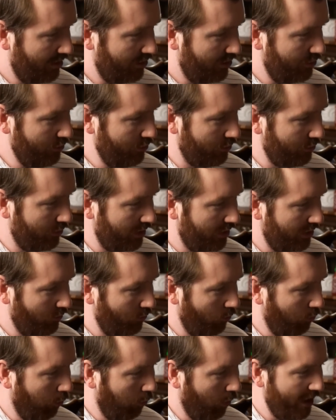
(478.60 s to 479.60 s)
Ooh,
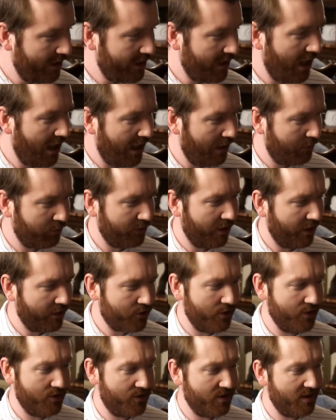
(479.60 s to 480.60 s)
What Ha
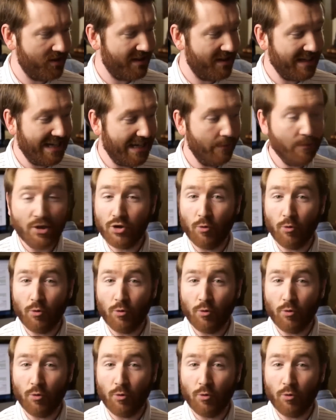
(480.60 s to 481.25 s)
Productions says the image